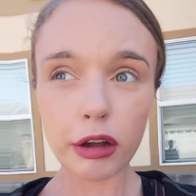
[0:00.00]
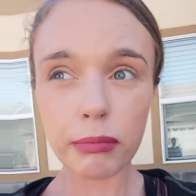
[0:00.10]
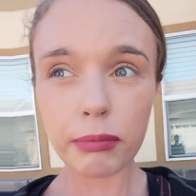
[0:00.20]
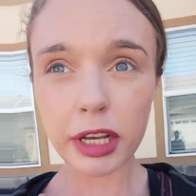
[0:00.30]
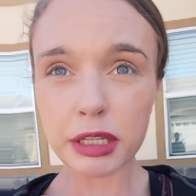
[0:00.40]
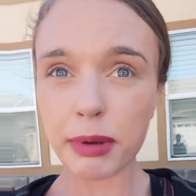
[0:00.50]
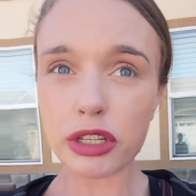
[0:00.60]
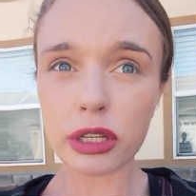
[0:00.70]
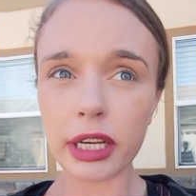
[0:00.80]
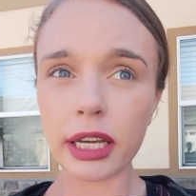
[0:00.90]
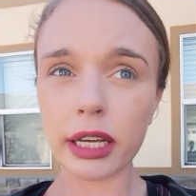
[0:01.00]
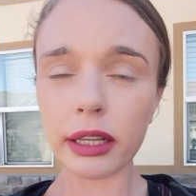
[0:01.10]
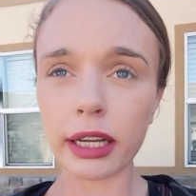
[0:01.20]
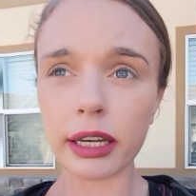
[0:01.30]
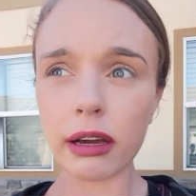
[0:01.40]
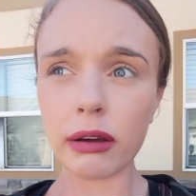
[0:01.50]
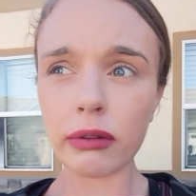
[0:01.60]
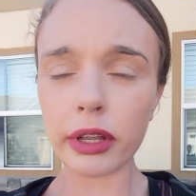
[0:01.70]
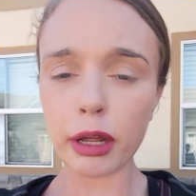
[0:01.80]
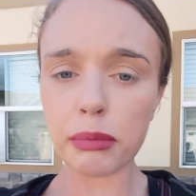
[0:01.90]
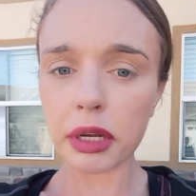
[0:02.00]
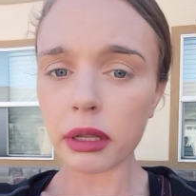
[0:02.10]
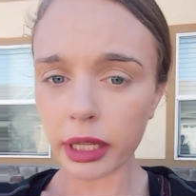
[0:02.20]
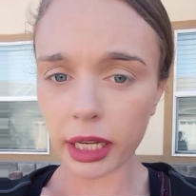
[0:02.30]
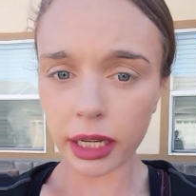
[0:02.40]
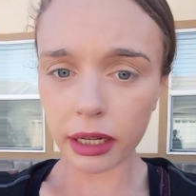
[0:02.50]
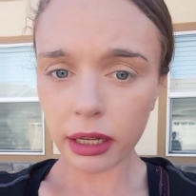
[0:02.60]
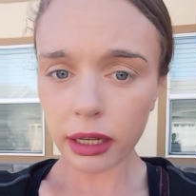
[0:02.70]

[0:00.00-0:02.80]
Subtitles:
especially like now that I've been clean.